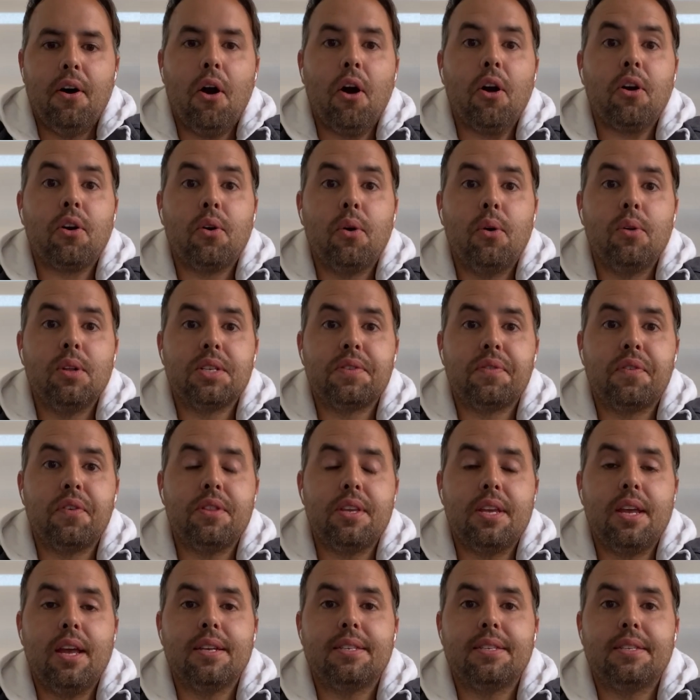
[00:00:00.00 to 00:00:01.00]
Our goal is for
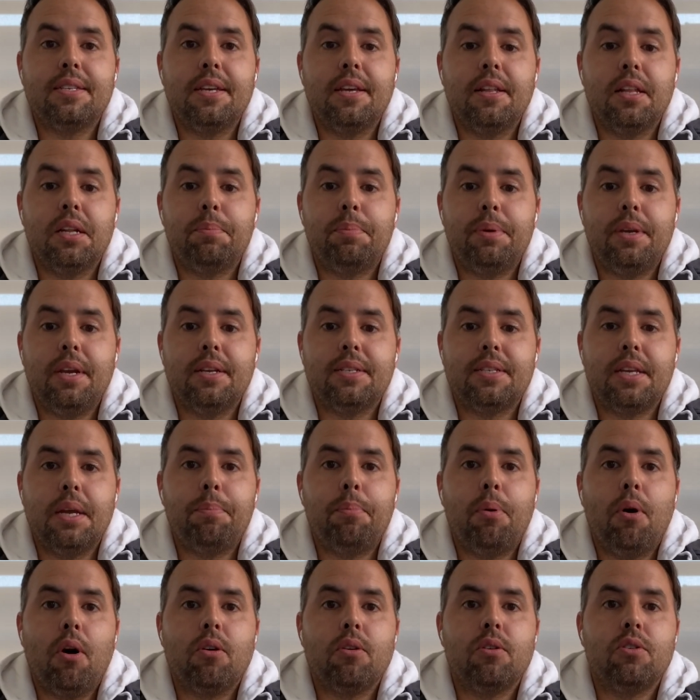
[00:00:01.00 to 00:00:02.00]
the SDL and PSA
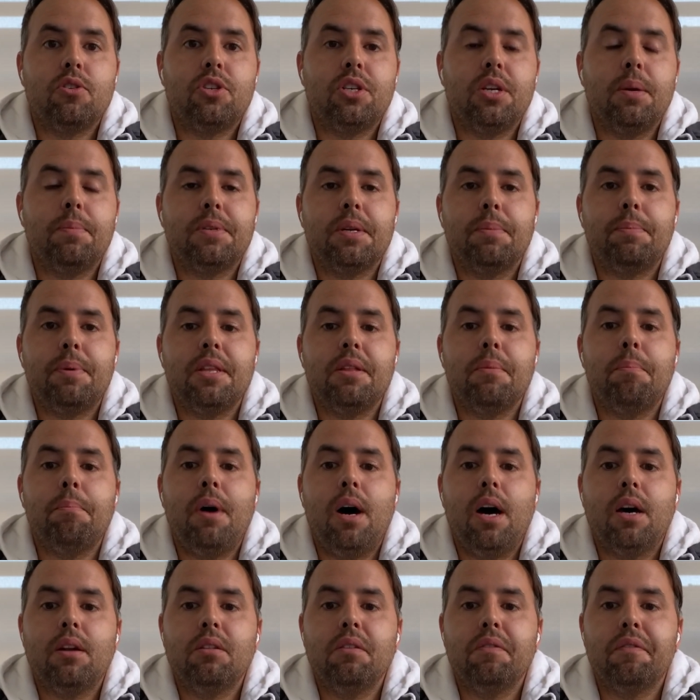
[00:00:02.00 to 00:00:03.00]
partnership to be the
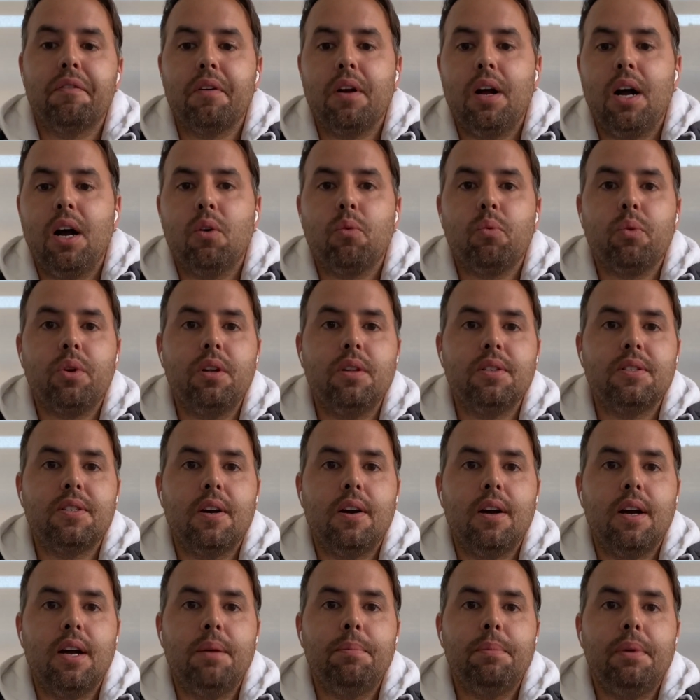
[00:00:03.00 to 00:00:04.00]
model for how
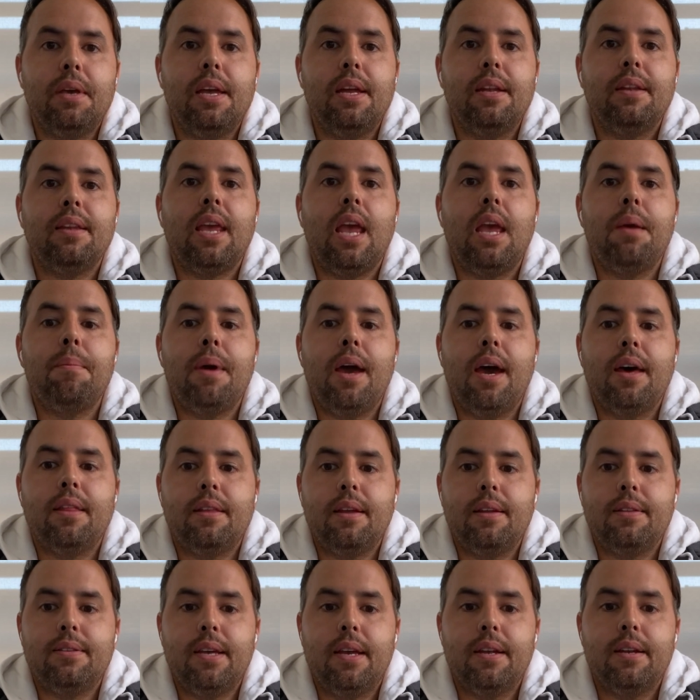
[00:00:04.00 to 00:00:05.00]
real-time in-game
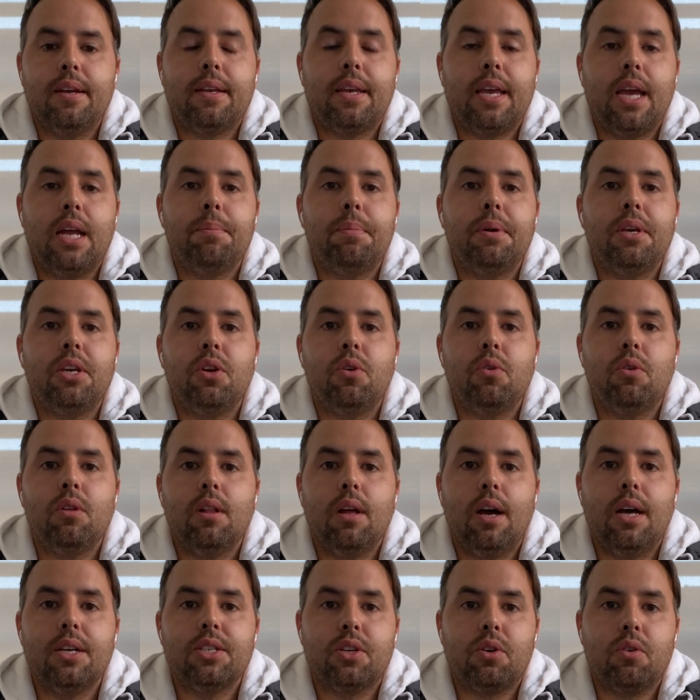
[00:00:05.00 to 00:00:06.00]
athlete data can be
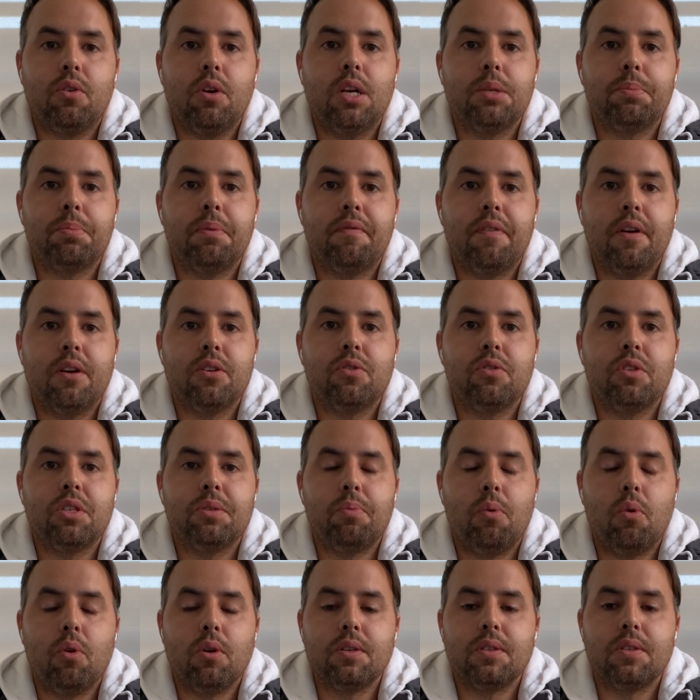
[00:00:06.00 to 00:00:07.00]
utilized across professional
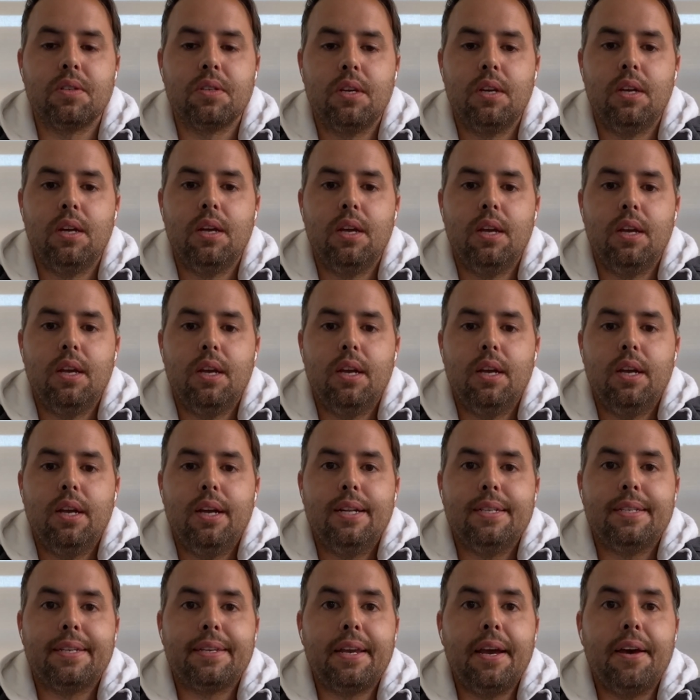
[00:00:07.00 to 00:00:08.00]
sports.
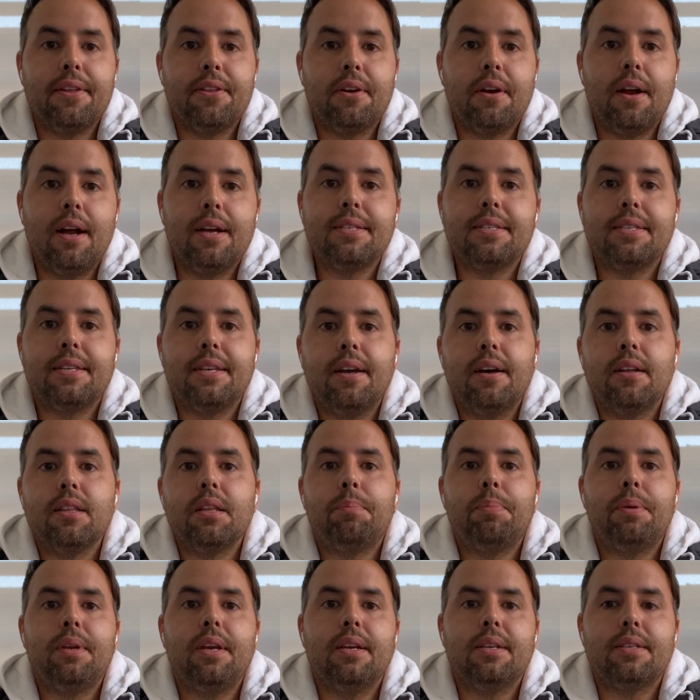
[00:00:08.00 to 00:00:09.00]
Together, SDL
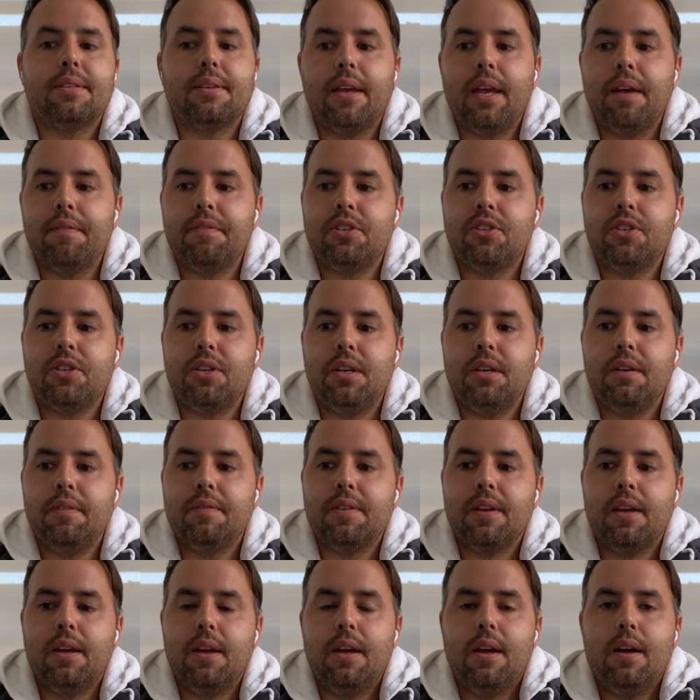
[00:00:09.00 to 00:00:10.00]
and the PSA have
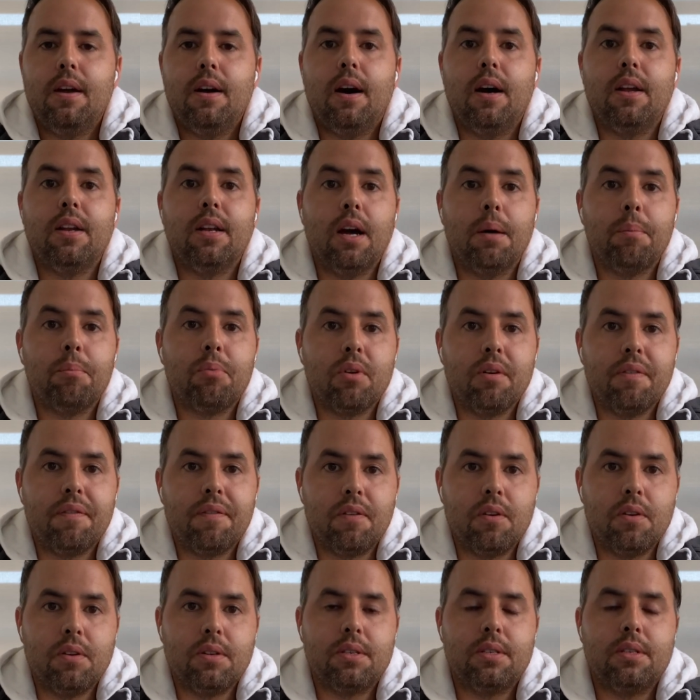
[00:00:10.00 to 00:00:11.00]
achieved a number of
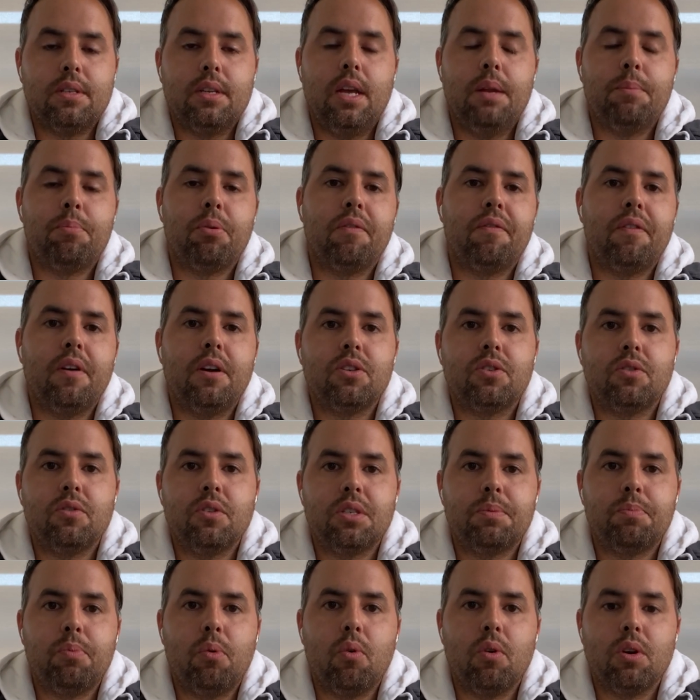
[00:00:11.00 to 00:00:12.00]
firsts in professional
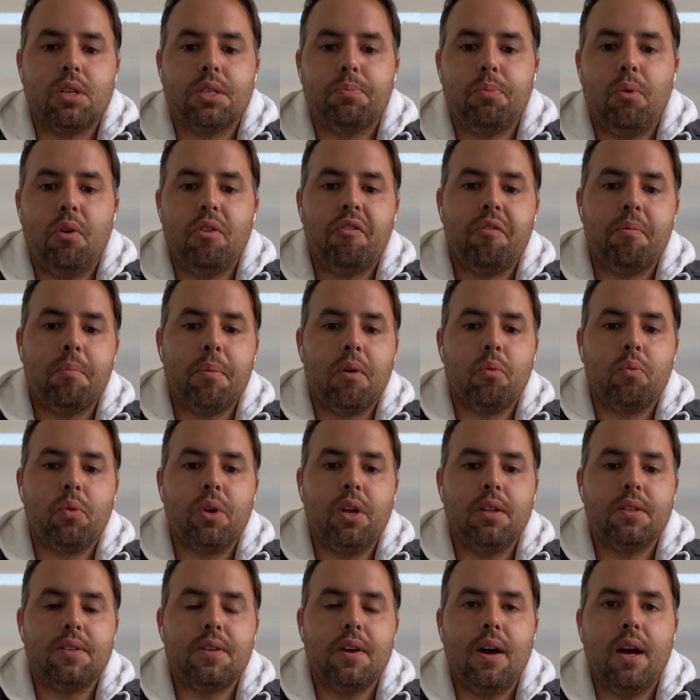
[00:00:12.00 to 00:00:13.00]
sports, both from a
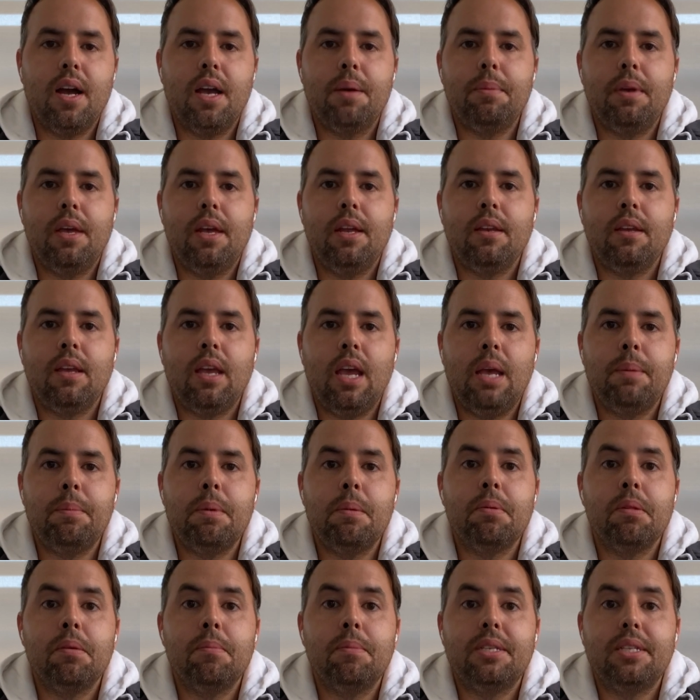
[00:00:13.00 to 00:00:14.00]
real-time in-game
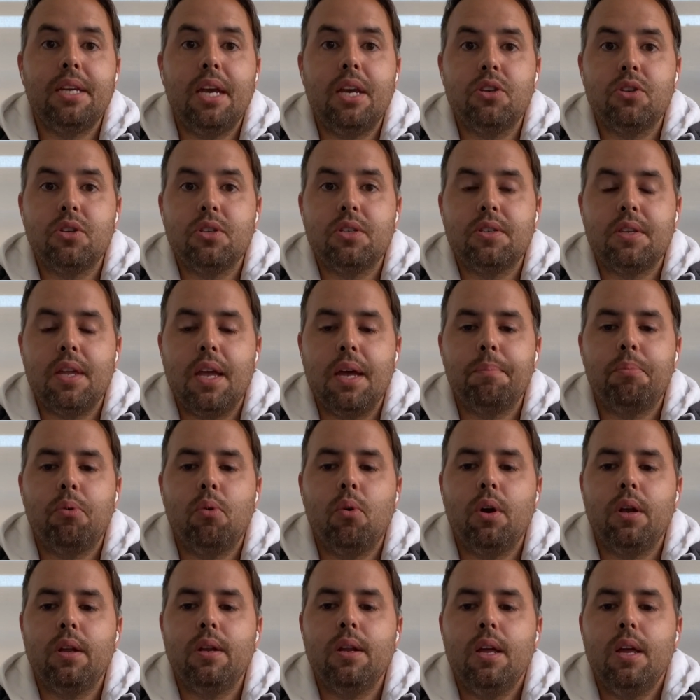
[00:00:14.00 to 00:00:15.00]
implementation
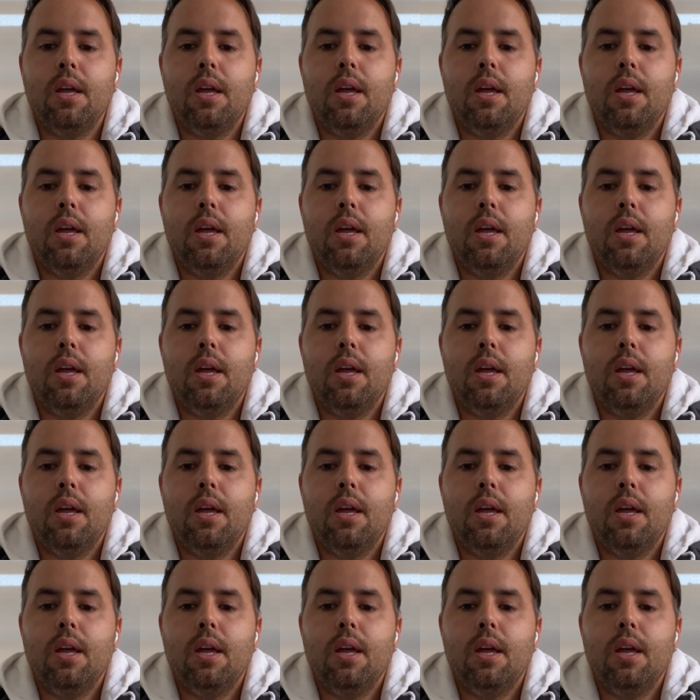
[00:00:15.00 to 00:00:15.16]
standpoint